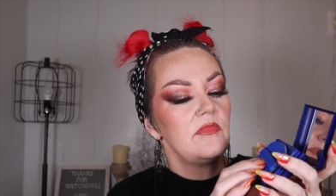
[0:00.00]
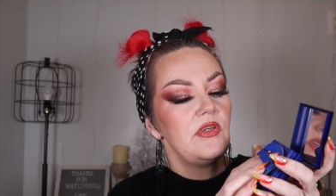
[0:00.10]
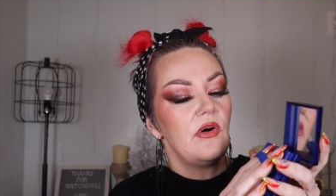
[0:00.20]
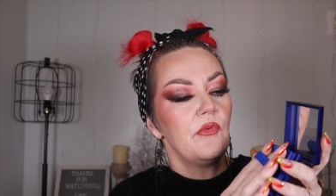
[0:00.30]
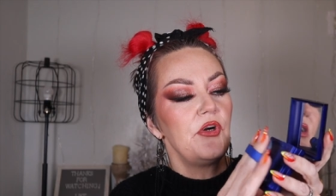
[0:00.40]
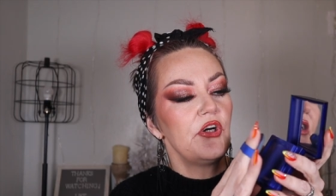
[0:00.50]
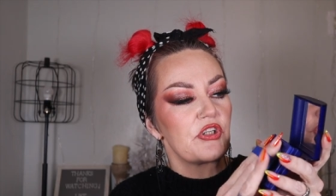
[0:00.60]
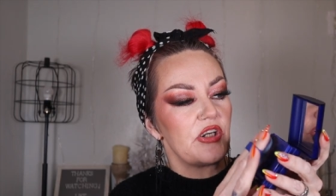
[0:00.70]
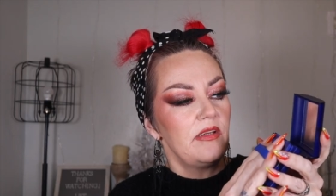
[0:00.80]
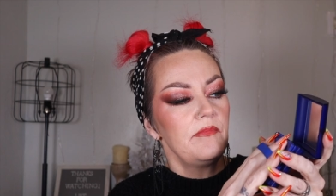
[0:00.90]
you know,
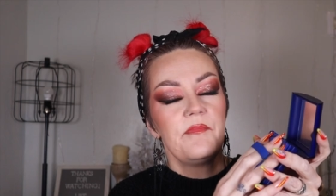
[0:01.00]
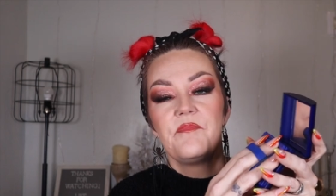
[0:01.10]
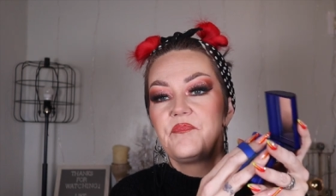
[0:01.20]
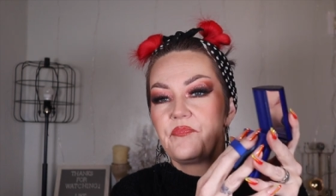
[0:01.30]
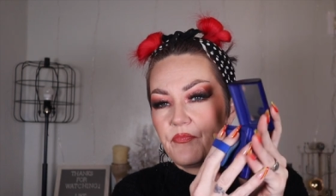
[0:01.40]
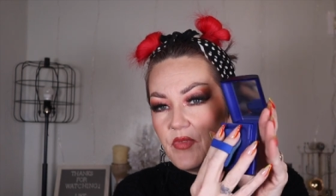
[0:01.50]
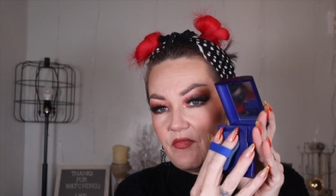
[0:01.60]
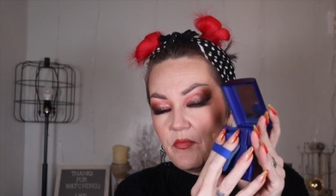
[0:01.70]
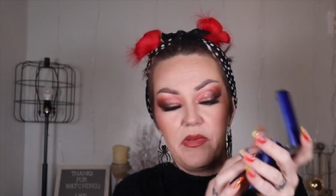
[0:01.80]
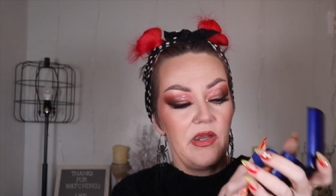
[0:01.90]
cushion. You
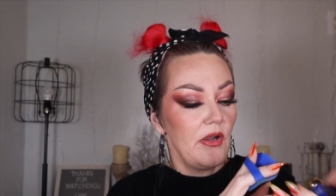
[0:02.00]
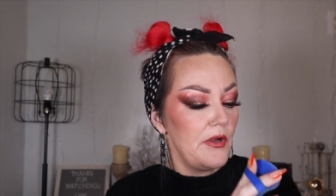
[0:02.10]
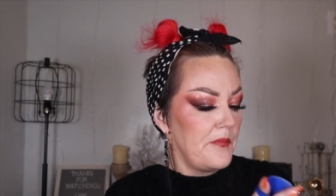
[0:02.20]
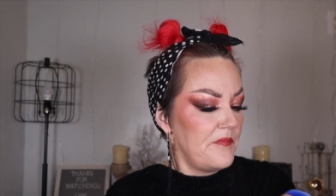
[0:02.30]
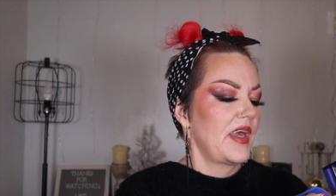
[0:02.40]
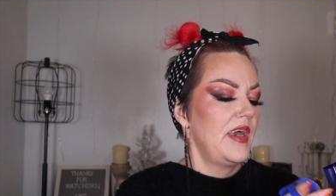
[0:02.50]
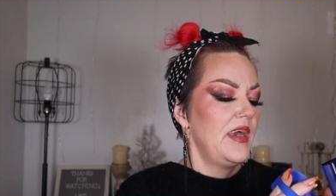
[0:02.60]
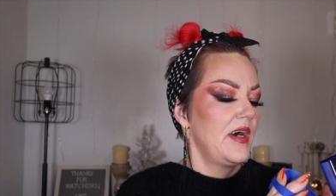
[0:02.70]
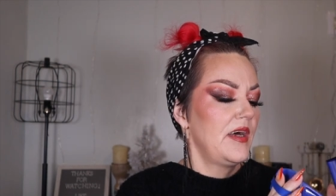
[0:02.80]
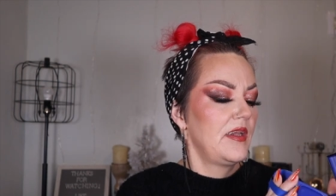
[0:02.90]
have a mirror,
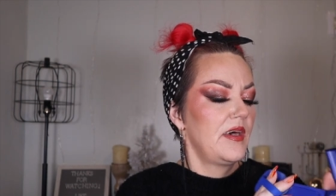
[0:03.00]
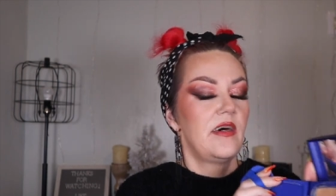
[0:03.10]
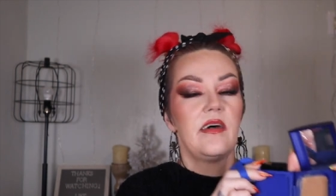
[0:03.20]
and